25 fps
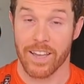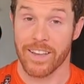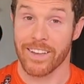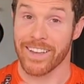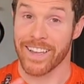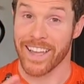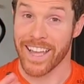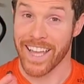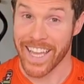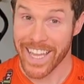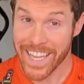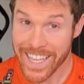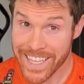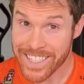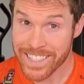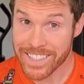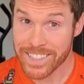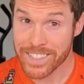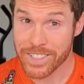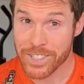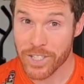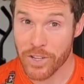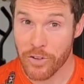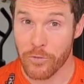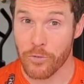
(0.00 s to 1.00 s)

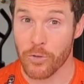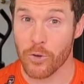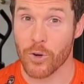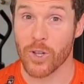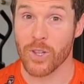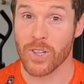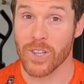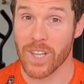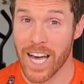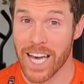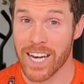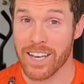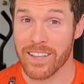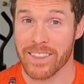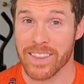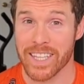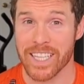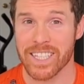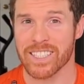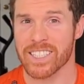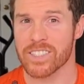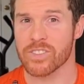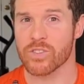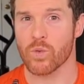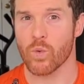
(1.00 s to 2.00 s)
Hint, for a lot of
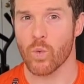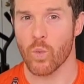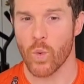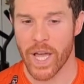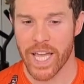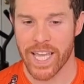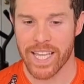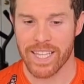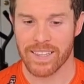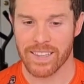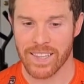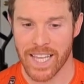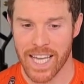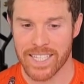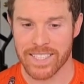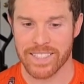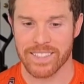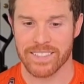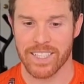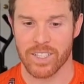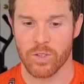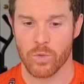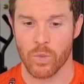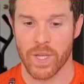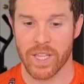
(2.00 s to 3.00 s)
things, it's way less
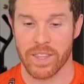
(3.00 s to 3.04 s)
than we